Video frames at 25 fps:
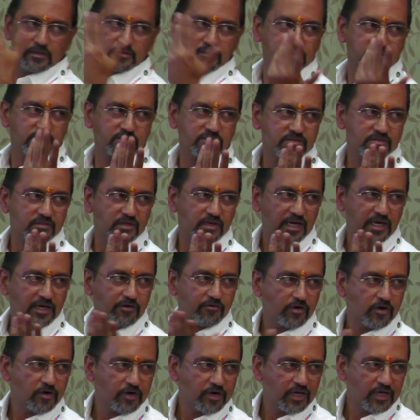this I
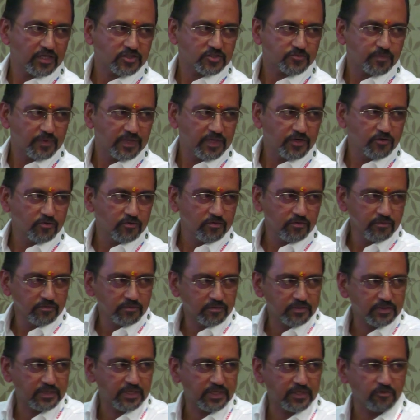have already explained you
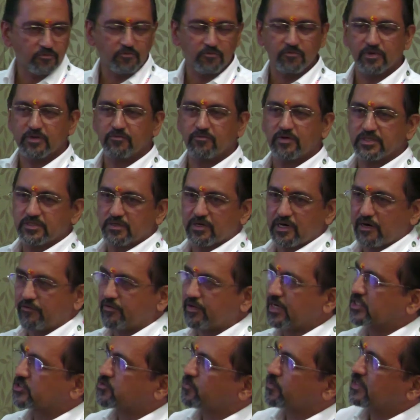that what was
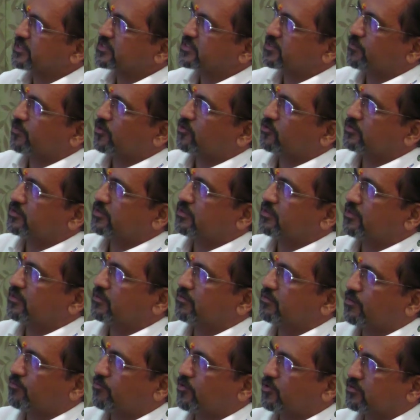our experience about
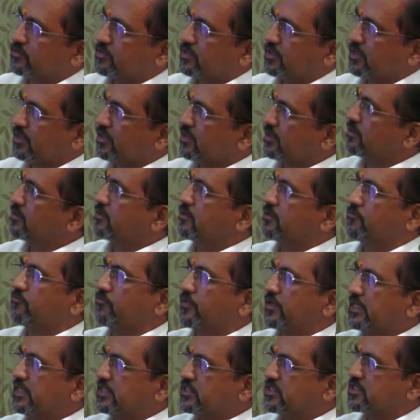the
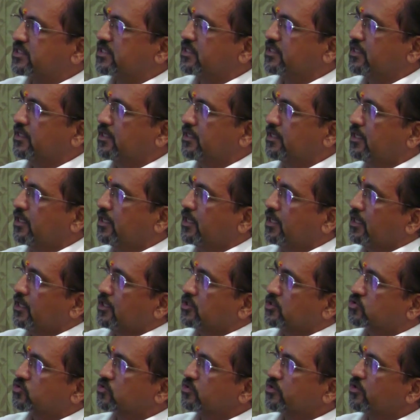waste.
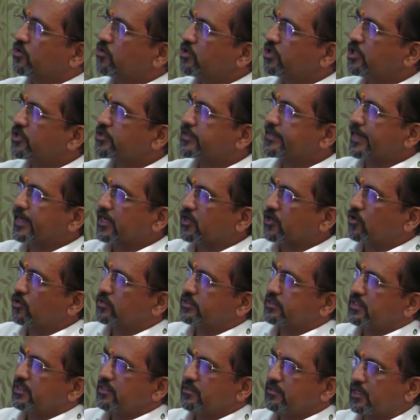So know your
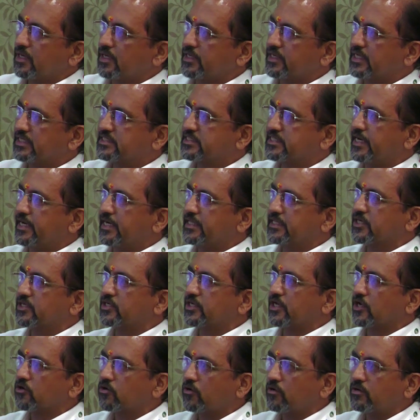technology, understanding the
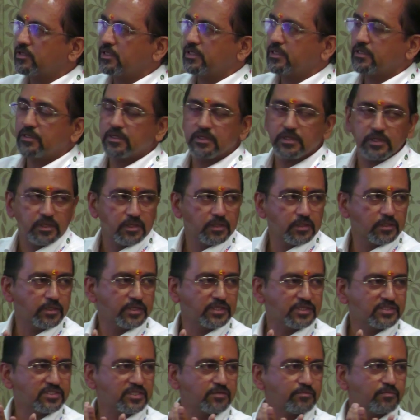technology
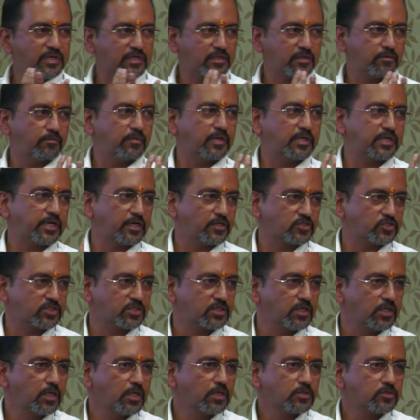decision
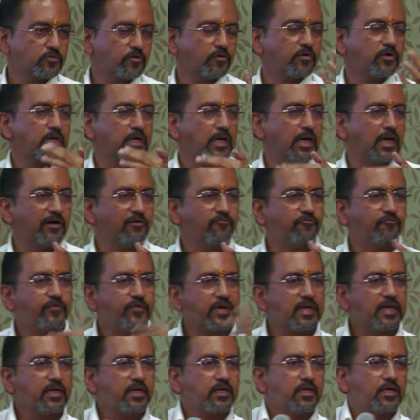matrix. So for
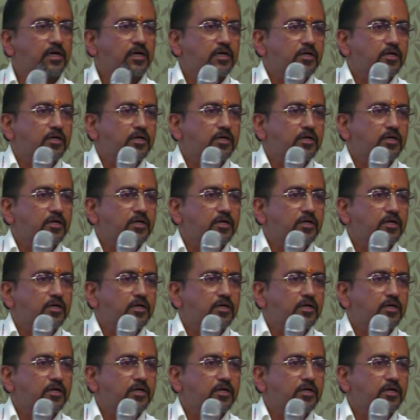every